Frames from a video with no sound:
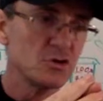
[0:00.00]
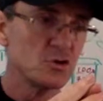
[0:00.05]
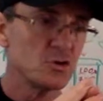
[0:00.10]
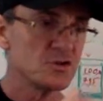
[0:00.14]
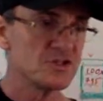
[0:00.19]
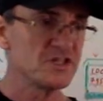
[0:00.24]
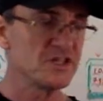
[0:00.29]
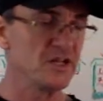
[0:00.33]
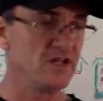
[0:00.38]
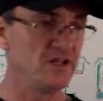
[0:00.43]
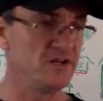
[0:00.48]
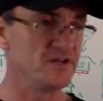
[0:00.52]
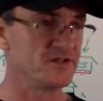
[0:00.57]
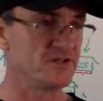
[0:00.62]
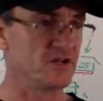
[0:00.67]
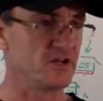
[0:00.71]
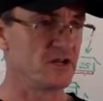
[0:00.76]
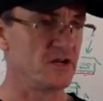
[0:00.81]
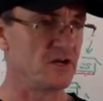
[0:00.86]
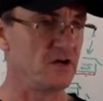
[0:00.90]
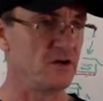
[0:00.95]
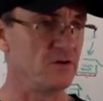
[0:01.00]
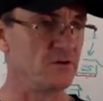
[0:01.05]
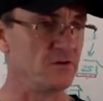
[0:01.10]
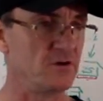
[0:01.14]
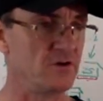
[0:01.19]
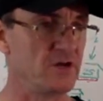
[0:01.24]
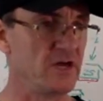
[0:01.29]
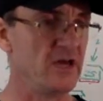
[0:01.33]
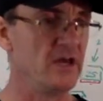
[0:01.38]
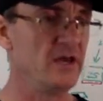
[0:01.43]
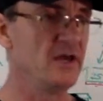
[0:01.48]
to seller's account,
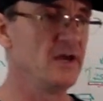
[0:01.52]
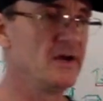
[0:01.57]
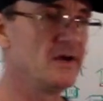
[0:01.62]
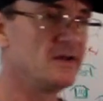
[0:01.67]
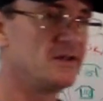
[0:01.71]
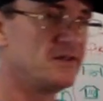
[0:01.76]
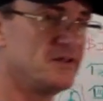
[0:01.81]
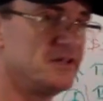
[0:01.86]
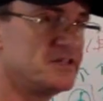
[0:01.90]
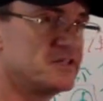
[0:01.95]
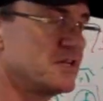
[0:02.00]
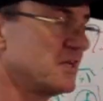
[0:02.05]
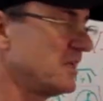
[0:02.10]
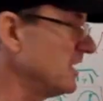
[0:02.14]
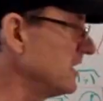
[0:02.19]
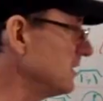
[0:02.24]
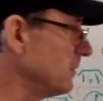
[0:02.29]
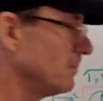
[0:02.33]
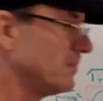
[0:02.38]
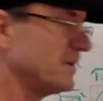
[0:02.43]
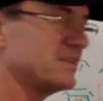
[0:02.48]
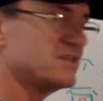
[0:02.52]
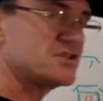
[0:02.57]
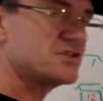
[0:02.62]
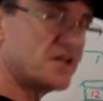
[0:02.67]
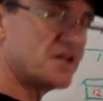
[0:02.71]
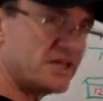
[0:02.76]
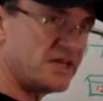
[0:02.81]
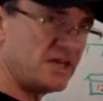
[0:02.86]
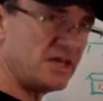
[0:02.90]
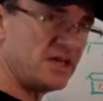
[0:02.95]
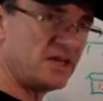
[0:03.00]
okay? It's a little bit
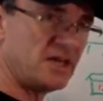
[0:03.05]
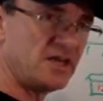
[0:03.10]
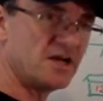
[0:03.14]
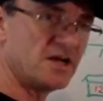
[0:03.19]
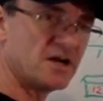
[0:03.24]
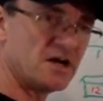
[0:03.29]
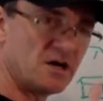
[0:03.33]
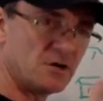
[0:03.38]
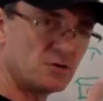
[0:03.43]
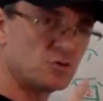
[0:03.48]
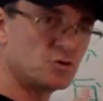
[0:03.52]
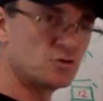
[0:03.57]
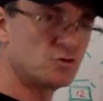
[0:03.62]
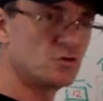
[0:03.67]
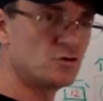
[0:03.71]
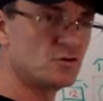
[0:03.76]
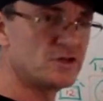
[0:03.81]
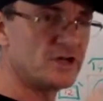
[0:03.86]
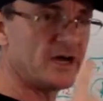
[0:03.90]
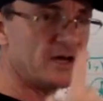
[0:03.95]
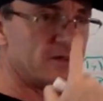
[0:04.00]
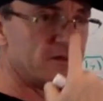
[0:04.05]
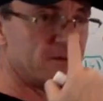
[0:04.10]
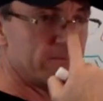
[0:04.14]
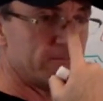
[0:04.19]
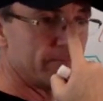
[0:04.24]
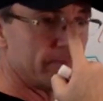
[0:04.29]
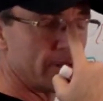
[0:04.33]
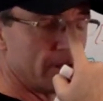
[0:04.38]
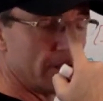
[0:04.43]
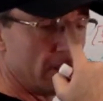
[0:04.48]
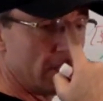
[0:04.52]
tricky here how to do that.
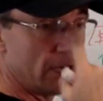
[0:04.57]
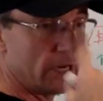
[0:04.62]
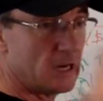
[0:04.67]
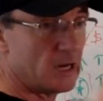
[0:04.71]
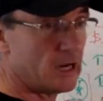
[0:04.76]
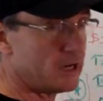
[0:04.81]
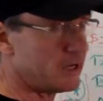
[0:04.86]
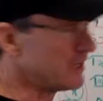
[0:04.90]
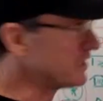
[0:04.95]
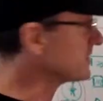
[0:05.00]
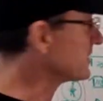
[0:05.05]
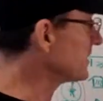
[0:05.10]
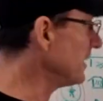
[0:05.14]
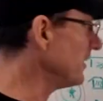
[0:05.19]
It's